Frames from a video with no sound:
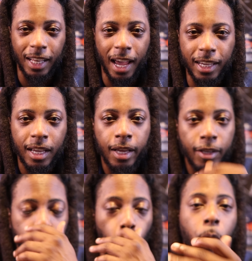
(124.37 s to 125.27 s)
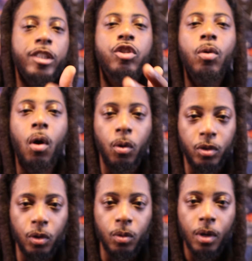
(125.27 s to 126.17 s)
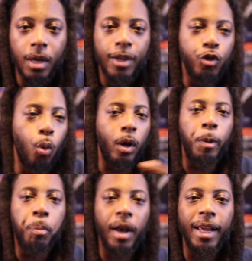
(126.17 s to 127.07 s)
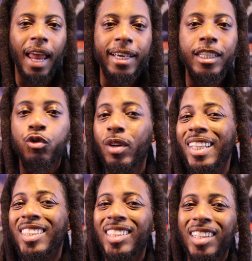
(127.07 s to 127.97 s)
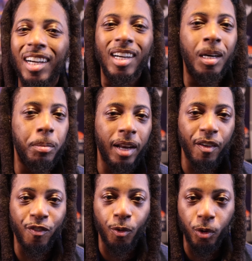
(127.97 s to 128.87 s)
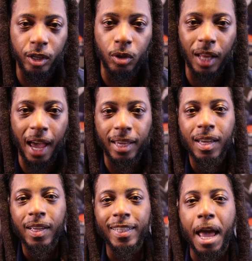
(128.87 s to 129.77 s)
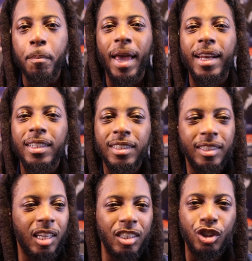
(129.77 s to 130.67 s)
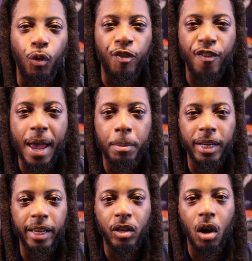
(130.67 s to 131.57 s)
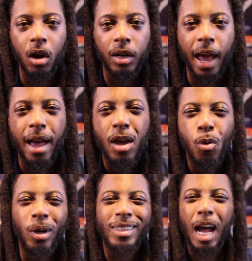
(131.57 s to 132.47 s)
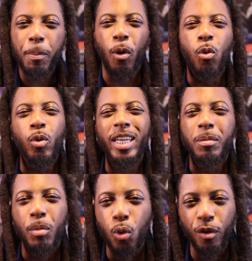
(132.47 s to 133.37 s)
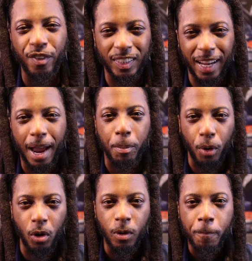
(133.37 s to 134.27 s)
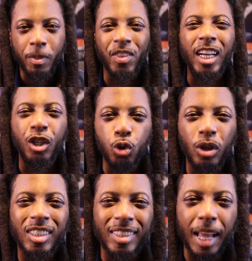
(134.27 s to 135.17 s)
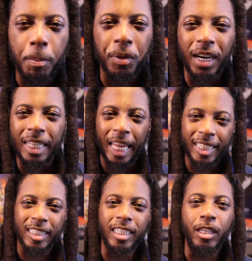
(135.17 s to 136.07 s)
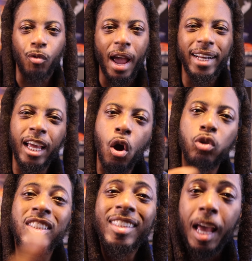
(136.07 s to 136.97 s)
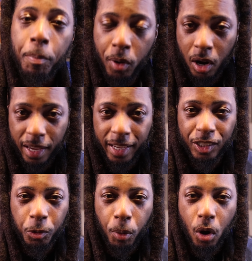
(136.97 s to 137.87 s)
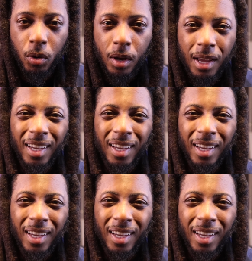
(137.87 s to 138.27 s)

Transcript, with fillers: Like, so what you gonna do? You want to play like it's really stuck up there for real, like that man done touch your family and all that. What type of weak move is that, bro? Nigga, you a stepper allegedly, right? Then go step on ish, bro.